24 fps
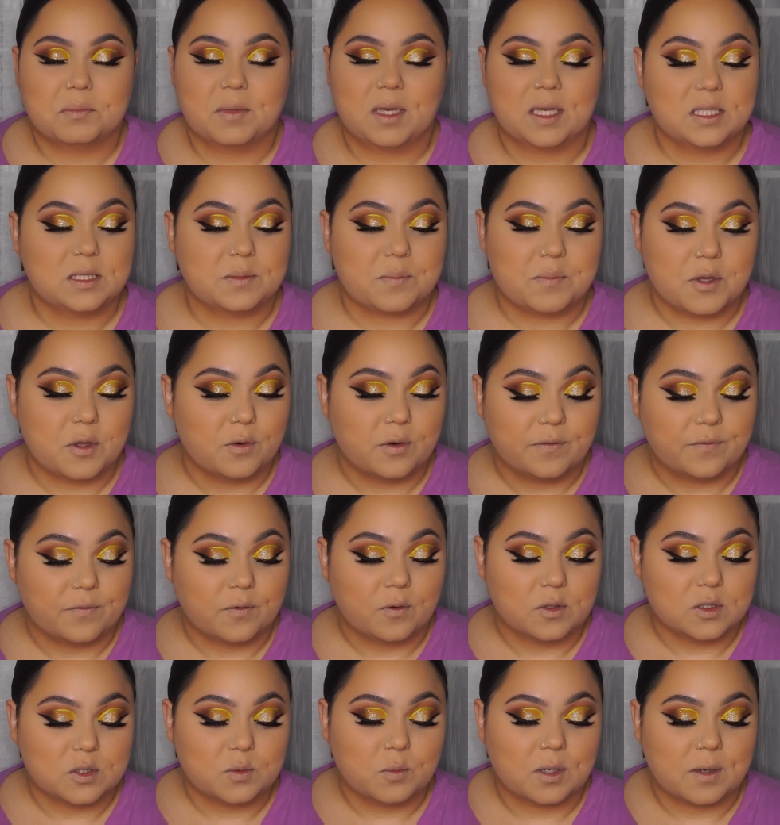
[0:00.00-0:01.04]
It's
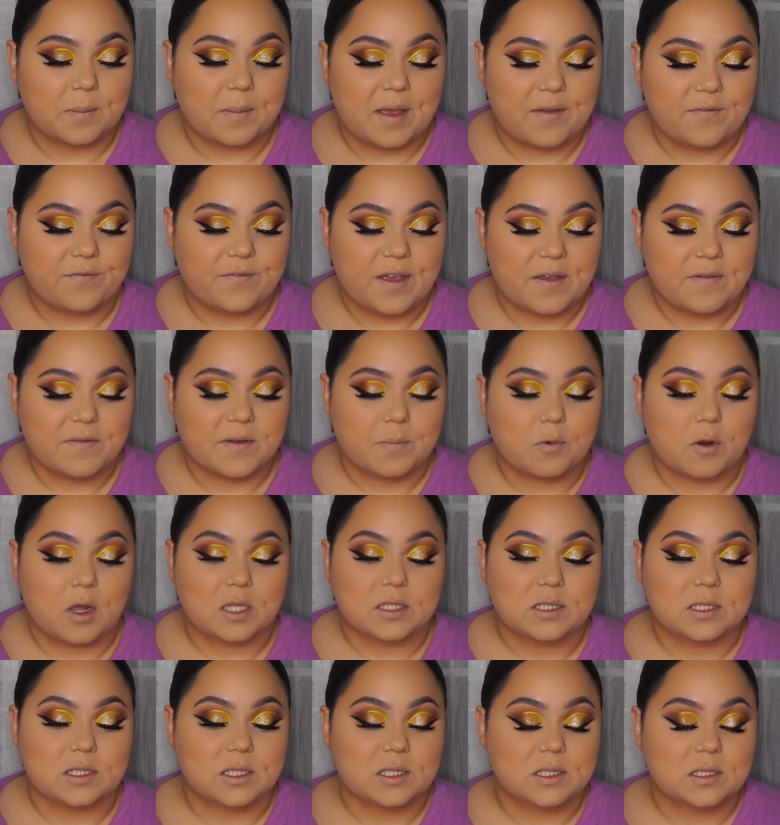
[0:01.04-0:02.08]
beautiful. It's one of my favorite
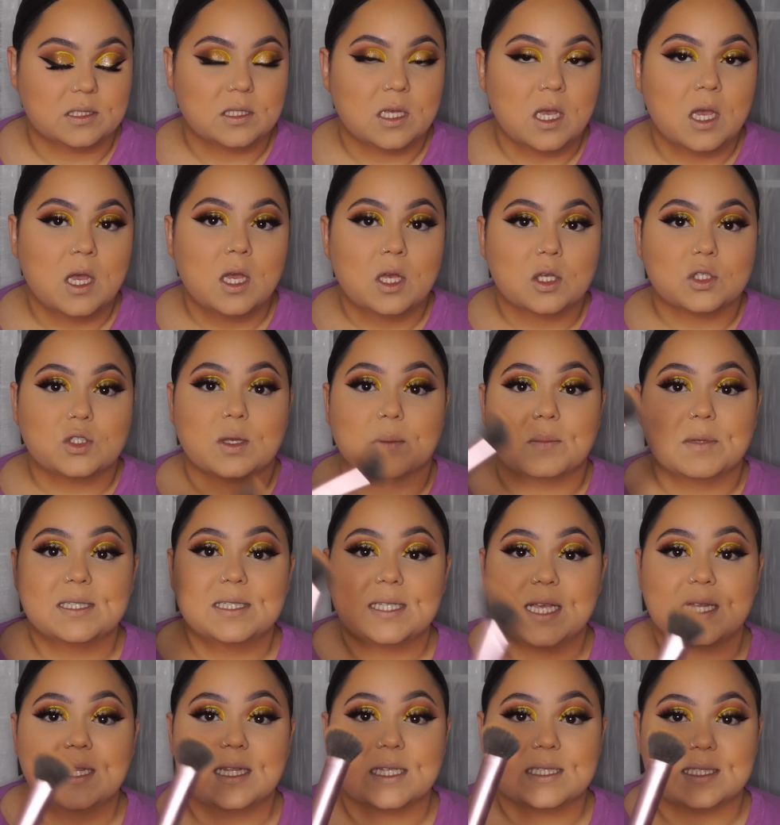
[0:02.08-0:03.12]
bronzers. So I'm gonna
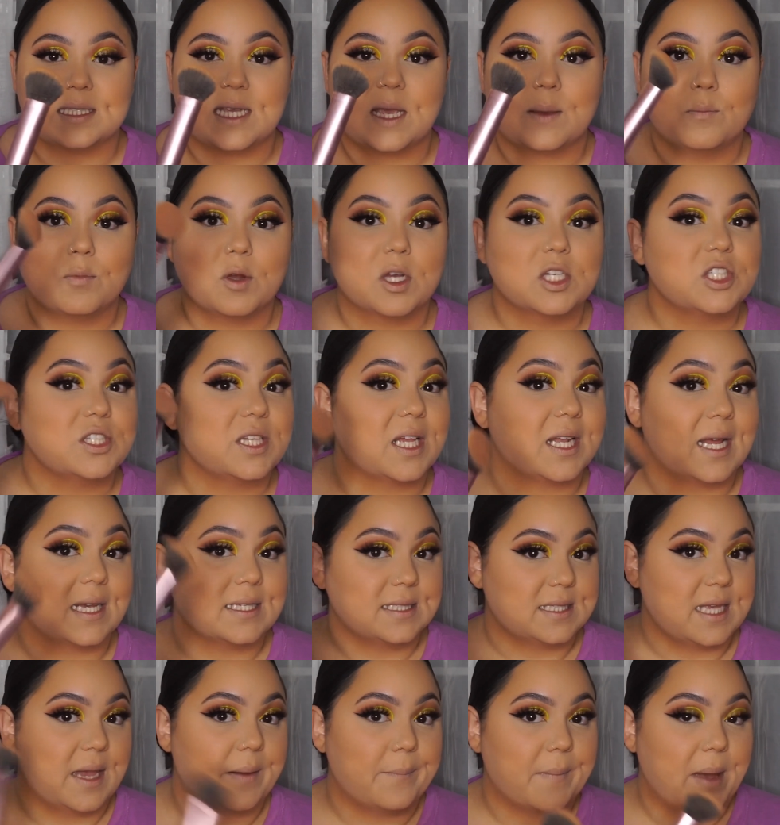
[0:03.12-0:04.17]
take the same brush that I
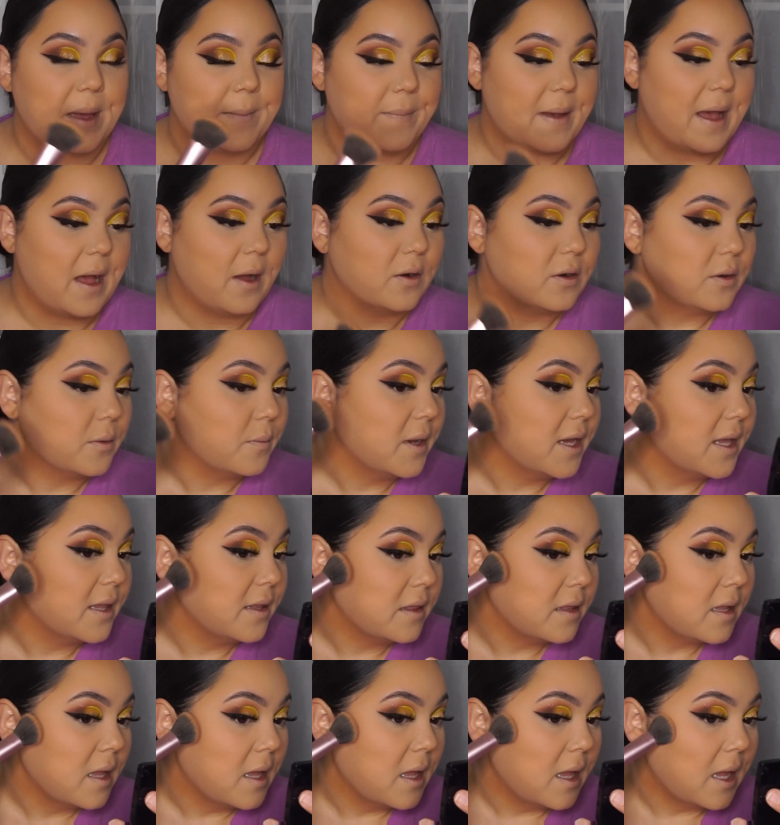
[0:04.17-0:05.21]
set my powder
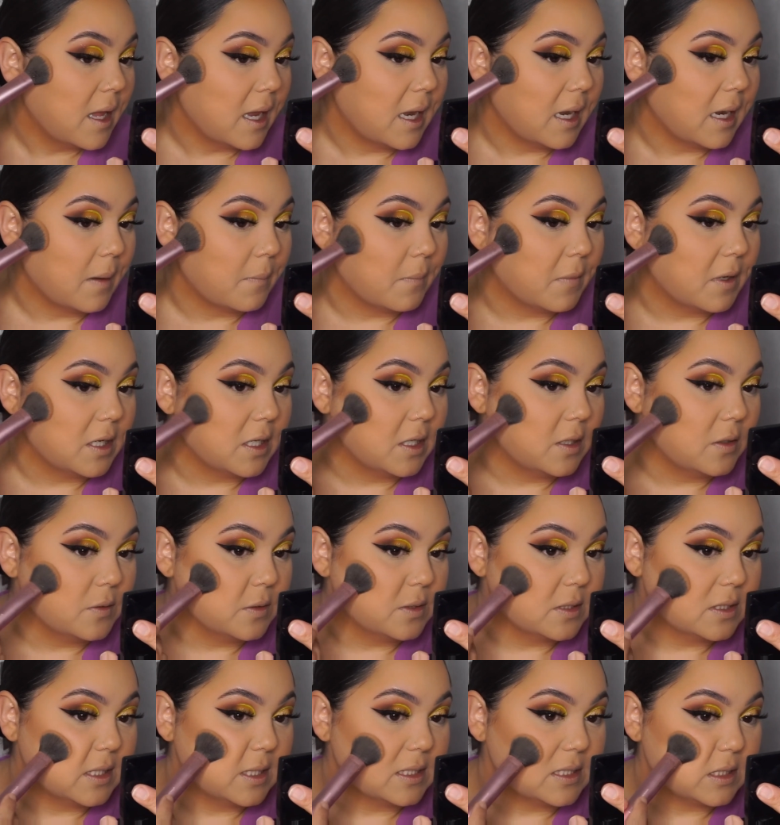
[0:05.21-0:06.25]
with, and I'm gonna
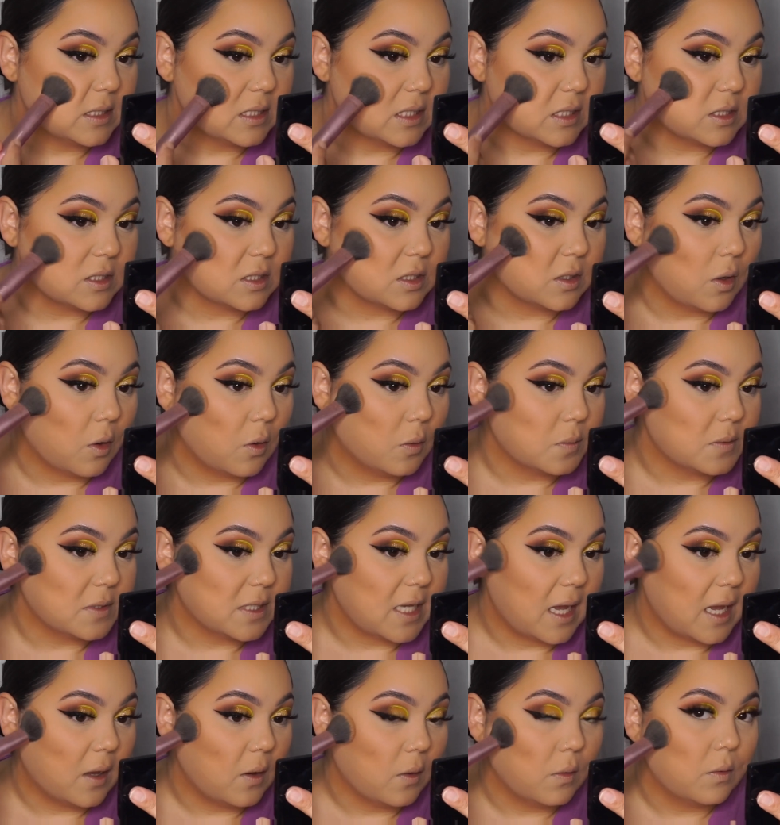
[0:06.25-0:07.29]
use this to sculpt
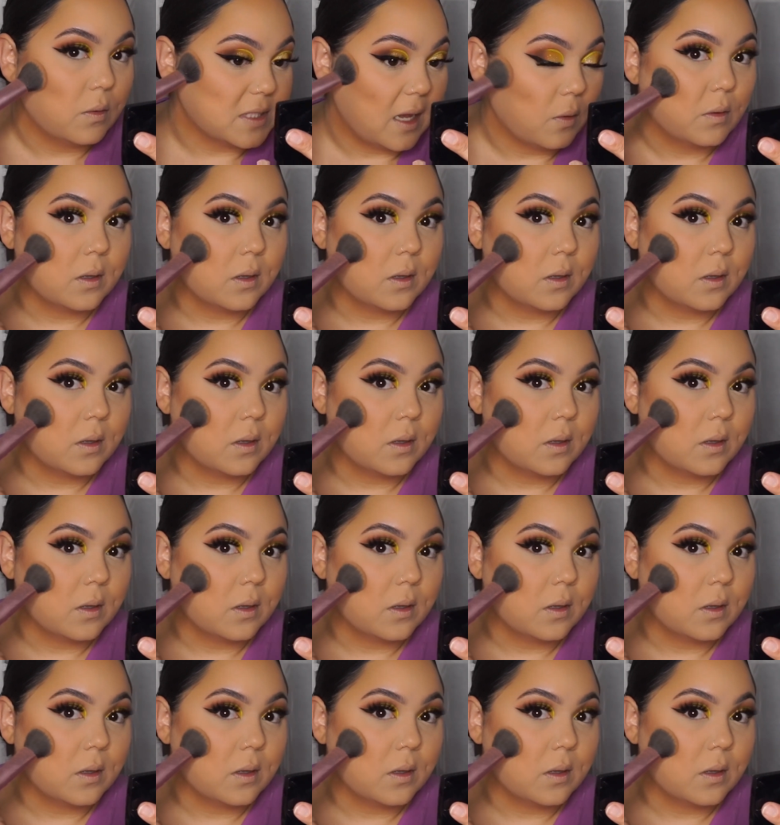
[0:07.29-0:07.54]
out.